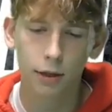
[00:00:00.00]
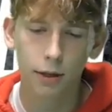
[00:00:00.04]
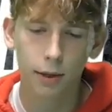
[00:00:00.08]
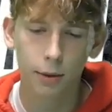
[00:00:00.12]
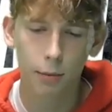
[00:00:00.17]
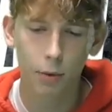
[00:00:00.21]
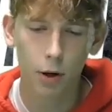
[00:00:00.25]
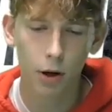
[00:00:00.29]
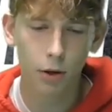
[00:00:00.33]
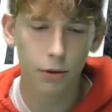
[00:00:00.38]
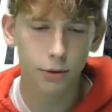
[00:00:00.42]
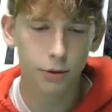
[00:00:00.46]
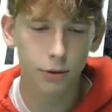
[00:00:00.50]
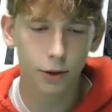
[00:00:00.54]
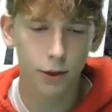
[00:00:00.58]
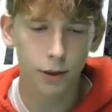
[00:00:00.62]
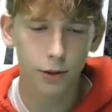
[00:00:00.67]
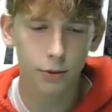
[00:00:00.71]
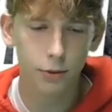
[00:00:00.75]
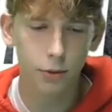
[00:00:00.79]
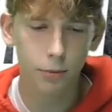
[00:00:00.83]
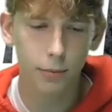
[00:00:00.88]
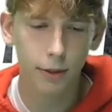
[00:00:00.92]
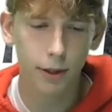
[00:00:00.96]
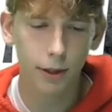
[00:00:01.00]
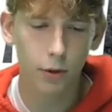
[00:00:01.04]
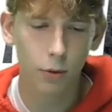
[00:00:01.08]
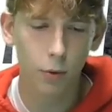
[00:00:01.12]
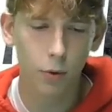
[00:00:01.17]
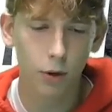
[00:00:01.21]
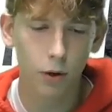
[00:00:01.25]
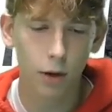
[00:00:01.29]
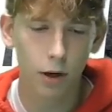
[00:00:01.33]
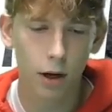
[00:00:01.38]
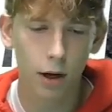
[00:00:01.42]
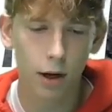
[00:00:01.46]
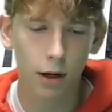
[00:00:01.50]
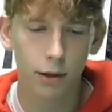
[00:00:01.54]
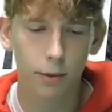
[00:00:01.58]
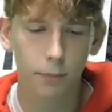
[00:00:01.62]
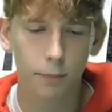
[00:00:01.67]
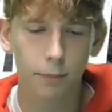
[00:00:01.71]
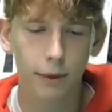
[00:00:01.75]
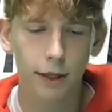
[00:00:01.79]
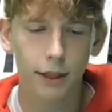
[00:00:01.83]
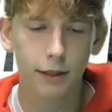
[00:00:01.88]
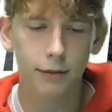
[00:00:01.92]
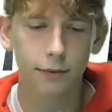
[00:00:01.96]
Tomorrow's lunch will be corn
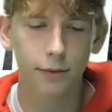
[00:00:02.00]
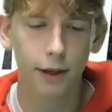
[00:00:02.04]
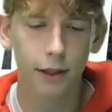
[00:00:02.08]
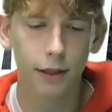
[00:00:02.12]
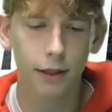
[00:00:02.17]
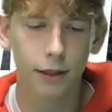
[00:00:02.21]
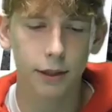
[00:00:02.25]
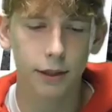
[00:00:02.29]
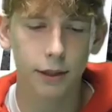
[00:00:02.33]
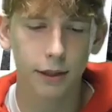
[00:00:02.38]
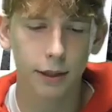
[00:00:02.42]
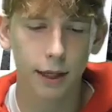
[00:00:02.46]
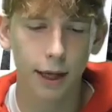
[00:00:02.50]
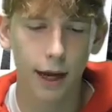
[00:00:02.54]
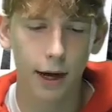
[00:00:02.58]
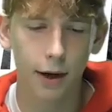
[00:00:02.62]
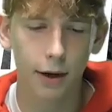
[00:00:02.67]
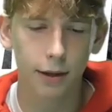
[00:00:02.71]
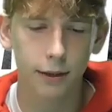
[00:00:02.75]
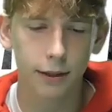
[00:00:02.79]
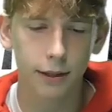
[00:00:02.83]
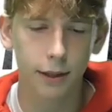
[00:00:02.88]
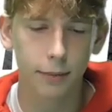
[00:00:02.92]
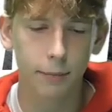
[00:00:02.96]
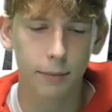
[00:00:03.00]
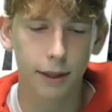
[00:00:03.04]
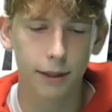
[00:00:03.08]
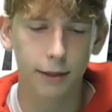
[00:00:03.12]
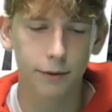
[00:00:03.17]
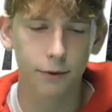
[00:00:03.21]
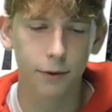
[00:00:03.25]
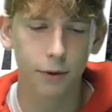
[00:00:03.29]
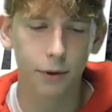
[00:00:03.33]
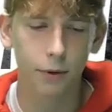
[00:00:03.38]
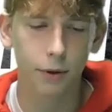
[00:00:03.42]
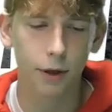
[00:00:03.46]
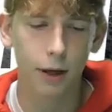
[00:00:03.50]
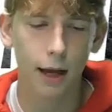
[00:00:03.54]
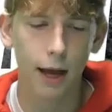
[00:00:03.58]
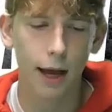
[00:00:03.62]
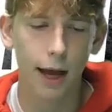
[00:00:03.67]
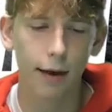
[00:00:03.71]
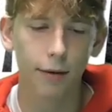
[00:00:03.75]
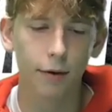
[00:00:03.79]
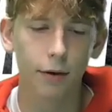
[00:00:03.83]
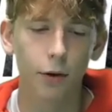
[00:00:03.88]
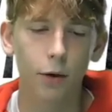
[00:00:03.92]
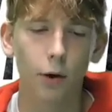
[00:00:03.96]
dog, mixed veggies, carrots, and mixed fruit.
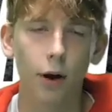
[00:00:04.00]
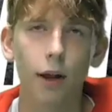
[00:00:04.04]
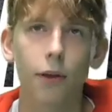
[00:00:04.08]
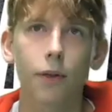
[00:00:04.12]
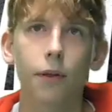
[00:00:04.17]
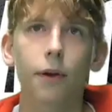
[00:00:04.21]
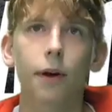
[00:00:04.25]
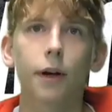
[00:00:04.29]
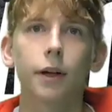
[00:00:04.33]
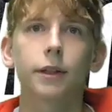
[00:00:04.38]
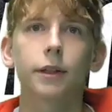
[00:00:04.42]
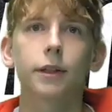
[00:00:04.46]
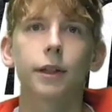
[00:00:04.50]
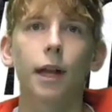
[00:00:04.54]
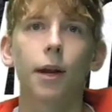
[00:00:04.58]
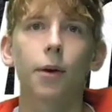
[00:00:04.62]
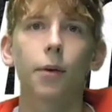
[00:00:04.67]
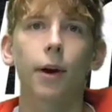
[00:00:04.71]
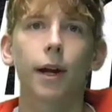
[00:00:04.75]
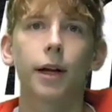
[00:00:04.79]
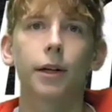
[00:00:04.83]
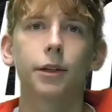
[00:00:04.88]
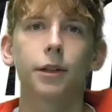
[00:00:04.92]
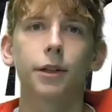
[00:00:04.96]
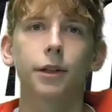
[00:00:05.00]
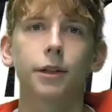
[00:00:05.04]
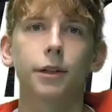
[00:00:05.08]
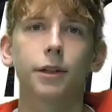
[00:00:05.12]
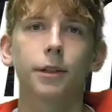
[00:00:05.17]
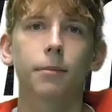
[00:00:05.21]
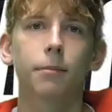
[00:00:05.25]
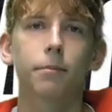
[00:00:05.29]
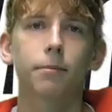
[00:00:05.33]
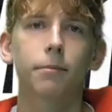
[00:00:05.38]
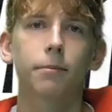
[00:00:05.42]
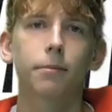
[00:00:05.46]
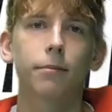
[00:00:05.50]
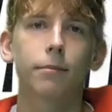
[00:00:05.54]
Have a great Thursday, Rangers.